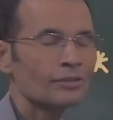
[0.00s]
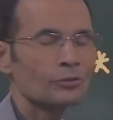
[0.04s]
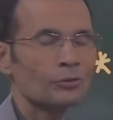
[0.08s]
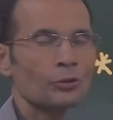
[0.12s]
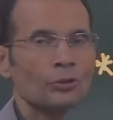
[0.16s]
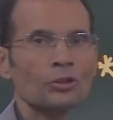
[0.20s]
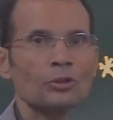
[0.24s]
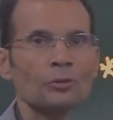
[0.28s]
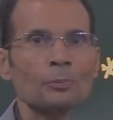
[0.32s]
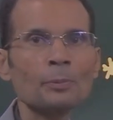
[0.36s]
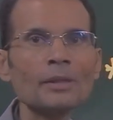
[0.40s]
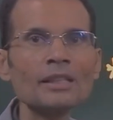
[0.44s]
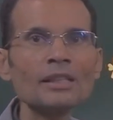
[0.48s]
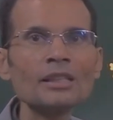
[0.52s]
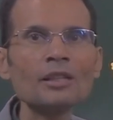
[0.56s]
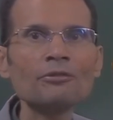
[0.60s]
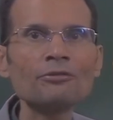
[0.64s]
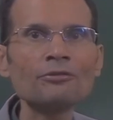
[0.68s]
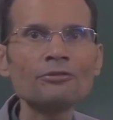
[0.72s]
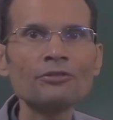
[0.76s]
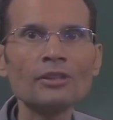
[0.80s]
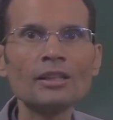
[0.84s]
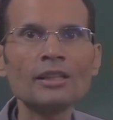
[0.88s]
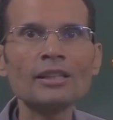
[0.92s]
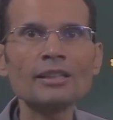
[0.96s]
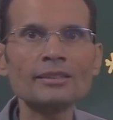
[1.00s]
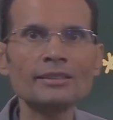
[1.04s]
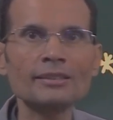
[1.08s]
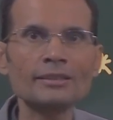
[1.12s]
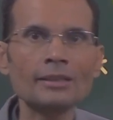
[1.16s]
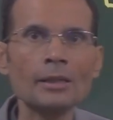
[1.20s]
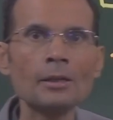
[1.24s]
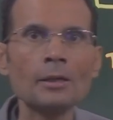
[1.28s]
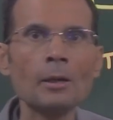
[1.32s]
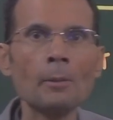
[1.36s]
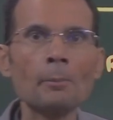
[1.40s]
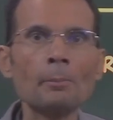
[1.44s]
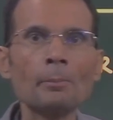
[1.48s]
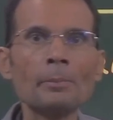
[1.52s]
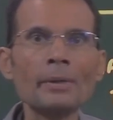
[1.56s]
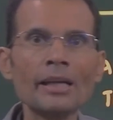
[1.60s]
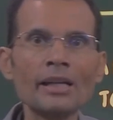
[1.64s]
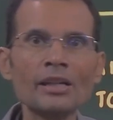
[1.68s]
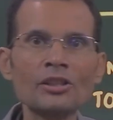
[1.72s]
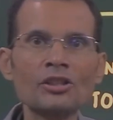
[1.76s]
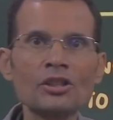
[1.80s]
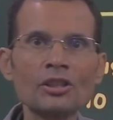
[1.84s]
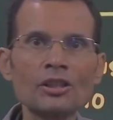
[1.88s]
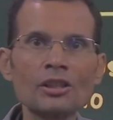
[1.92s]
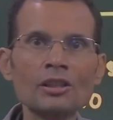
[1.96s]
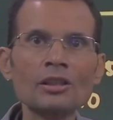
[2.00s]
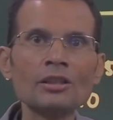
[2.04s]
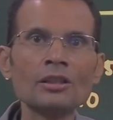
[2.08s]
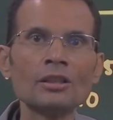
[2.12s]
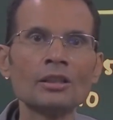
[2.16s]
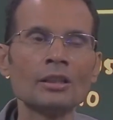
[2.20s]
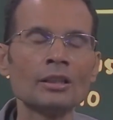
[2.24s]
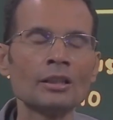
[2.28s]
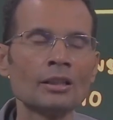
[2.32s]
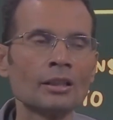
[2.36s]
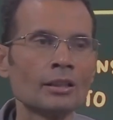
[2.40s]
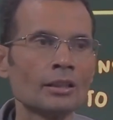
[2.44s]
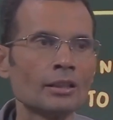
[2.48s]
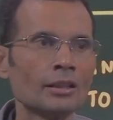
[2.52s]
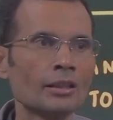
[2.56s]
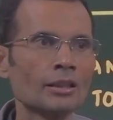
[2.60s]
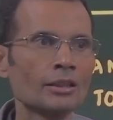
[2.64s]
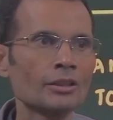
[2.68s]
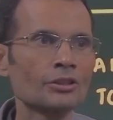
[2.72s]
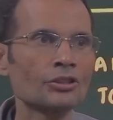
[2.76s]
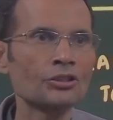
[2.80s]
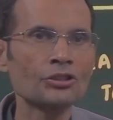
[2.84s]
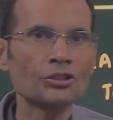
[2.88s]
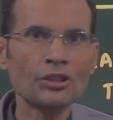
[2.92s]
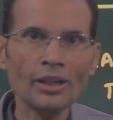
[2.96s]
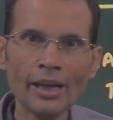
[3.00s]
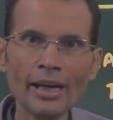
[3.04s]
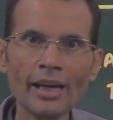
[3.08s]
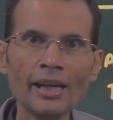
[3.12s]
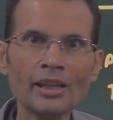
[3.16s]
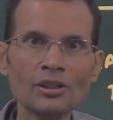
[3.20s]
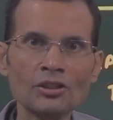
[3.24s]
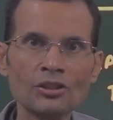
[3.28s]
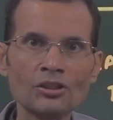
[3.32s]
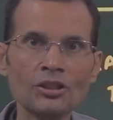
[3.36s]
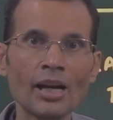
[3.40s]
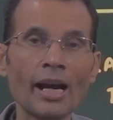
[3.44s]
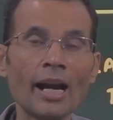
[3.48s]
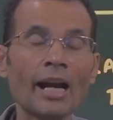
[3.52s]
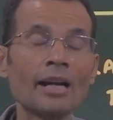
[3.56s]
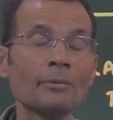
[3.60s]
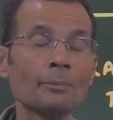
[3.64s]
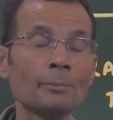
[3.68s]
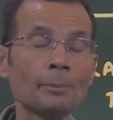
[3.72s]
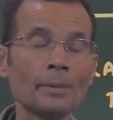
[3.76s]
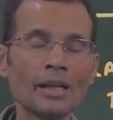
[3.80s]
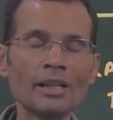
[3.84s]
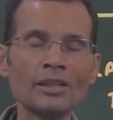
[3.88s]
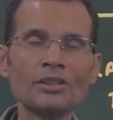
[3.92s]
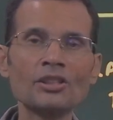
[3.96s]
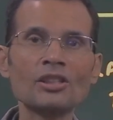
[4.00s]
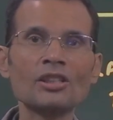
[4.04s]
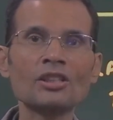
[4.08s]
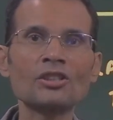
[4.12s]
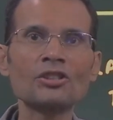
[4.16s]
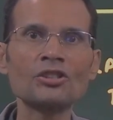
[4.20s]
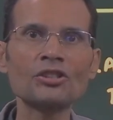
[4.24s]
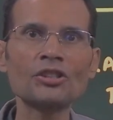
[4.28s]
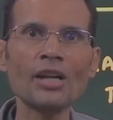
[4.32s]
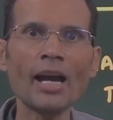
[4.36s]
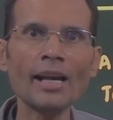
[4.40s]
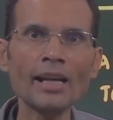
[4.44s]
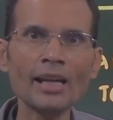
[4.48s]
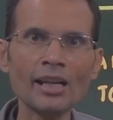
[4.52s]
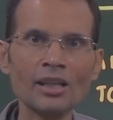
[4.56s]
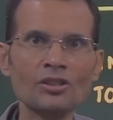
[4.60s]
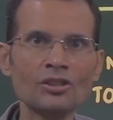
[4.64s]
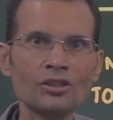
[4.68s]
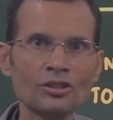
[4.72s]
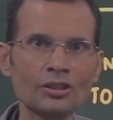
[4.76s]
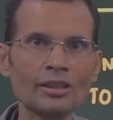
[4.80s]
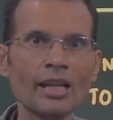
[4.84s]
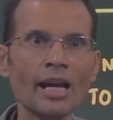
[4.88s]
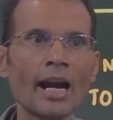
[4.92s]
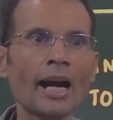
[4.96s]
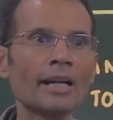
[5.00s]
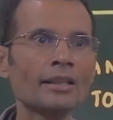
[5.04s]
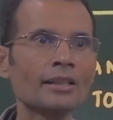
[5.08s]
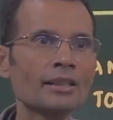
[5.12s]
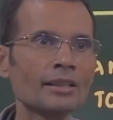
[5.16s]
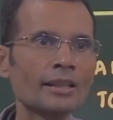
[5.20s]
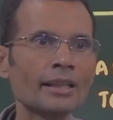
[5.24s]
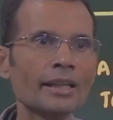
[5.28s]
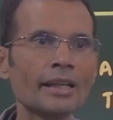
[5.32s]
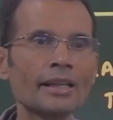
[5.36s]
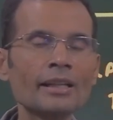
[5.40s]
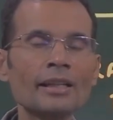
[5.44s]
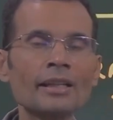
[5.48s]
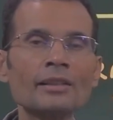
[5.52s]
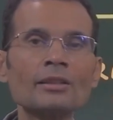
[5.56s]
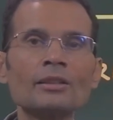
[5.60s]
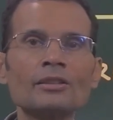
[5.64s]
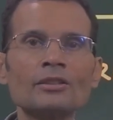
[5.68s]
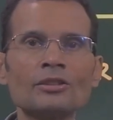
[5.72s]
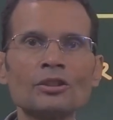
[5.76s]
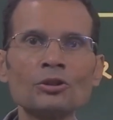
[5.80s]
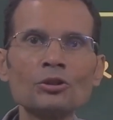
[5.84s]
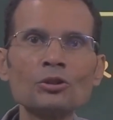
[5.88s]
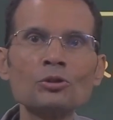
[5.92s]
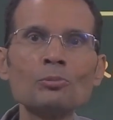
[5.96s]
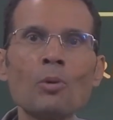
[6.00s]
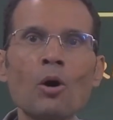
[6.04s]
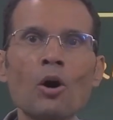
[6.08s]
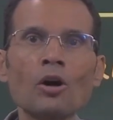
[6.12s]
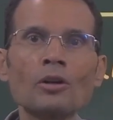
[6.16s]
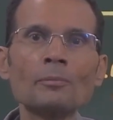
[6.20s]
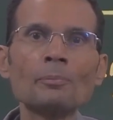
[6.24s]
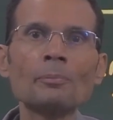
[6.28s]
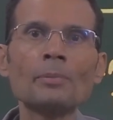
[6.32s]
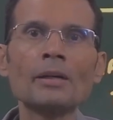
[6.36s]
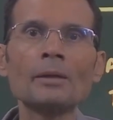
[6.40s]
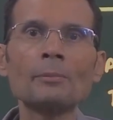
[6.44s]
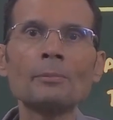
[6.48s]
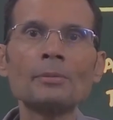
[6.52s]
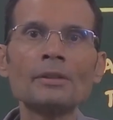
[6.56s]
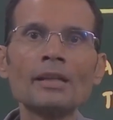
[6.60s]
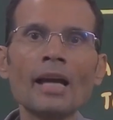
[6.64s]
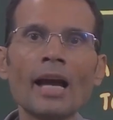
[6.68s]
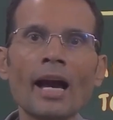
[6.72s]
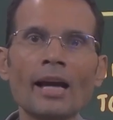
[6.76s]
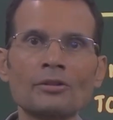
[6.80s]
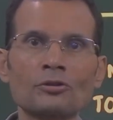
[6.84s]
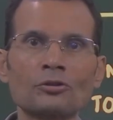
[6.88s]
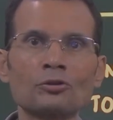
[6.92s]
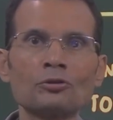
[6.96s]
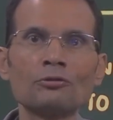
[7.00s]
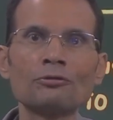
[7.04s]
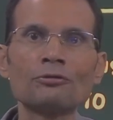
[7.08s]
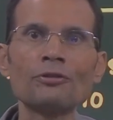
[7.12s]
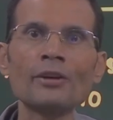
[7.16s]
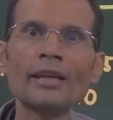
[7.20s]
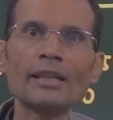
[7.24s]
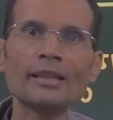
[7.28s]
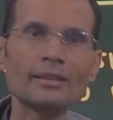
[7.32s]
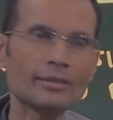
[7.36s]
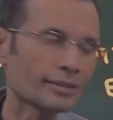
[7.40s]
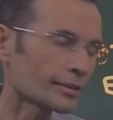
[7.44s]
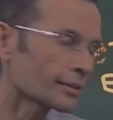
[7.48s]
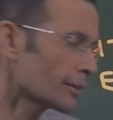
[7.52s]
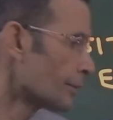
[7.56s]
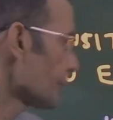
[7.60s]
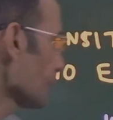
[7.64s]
is going to be the first major change and major challenge that a newborn baby has to face.